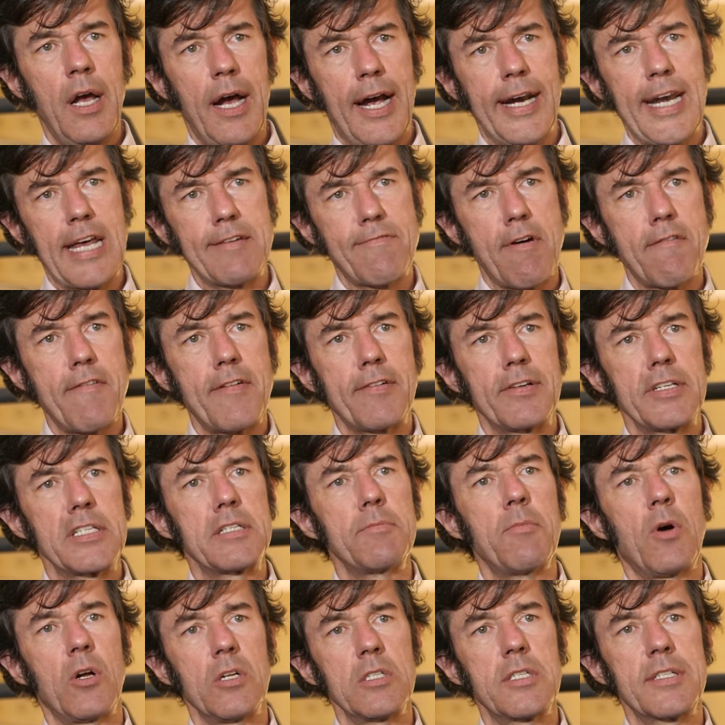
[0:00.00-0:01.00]
and I have a very
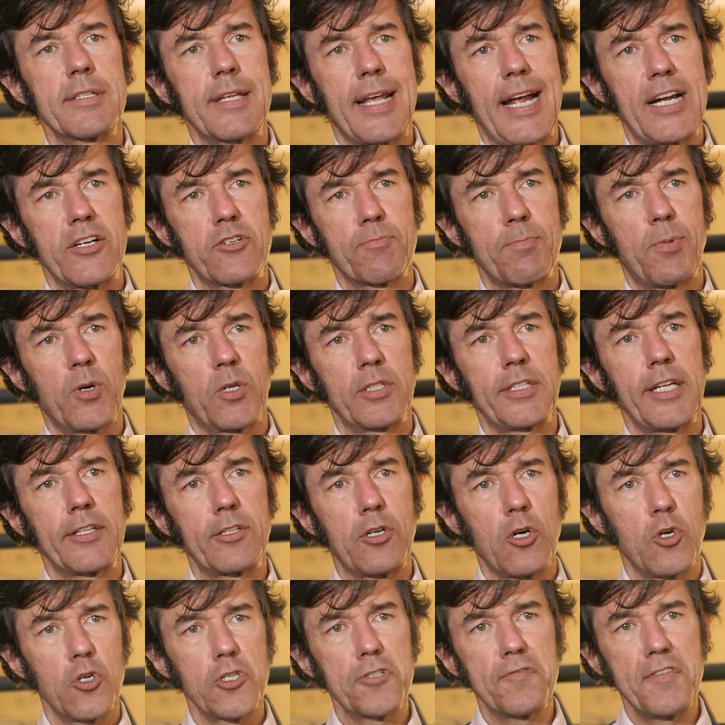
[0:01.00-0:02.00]
small sketchbook that
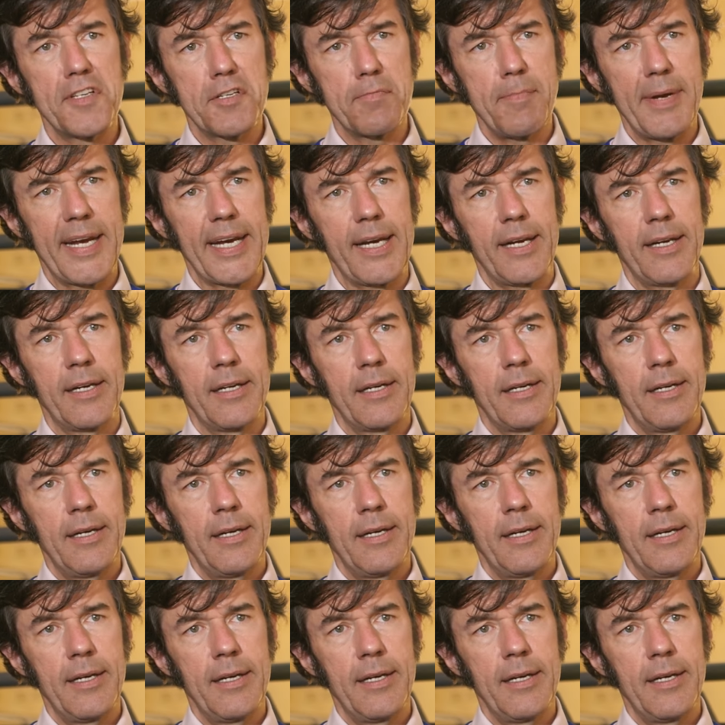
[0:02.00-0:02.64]
goes with me.